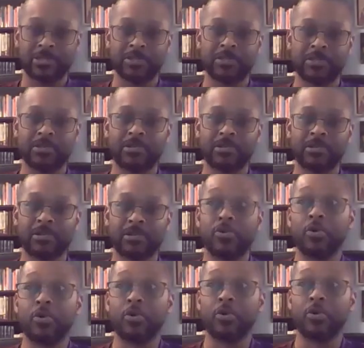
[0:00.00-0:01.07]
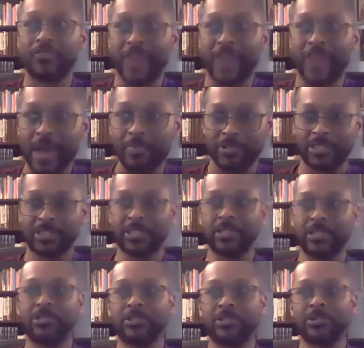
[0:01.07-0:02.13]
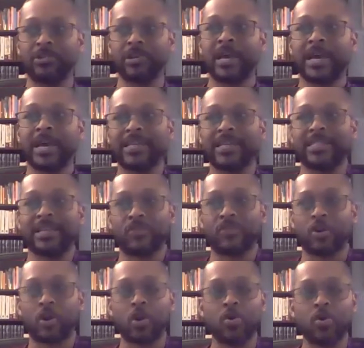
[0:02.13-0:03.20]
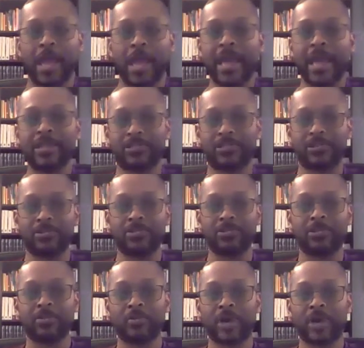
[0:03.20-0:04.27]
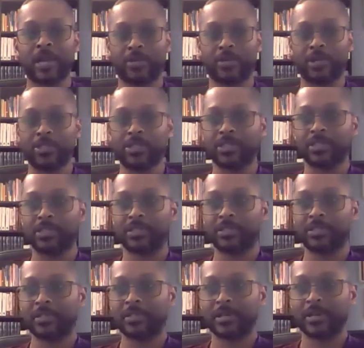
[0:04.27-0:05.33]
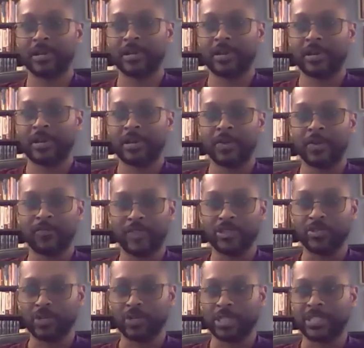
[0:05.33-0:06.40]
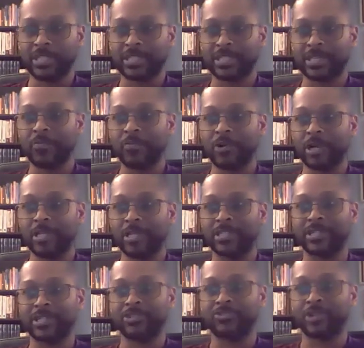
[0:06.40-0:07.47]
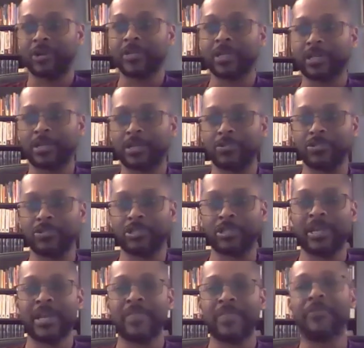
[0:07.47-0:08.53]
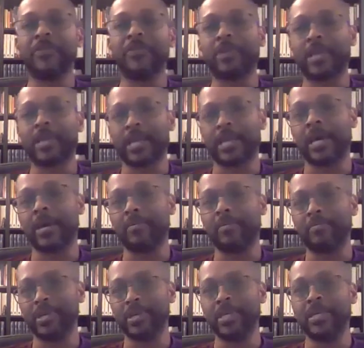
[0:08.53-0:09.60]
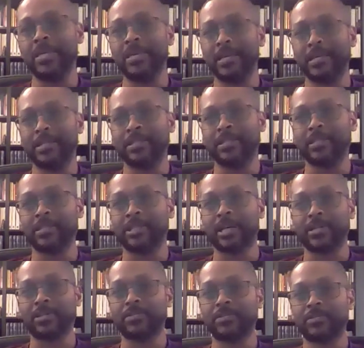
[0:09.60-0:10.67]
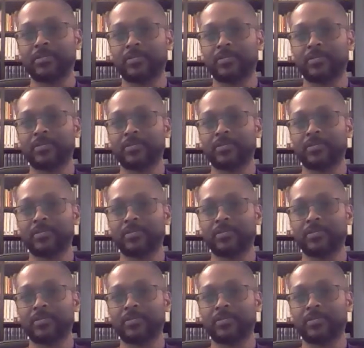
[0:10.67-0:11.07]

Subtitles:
teacher, nor that person's teacher has ever heard answers to the why questions. Eventually, someone is going to draw the conclusion that there cannot be any such answers.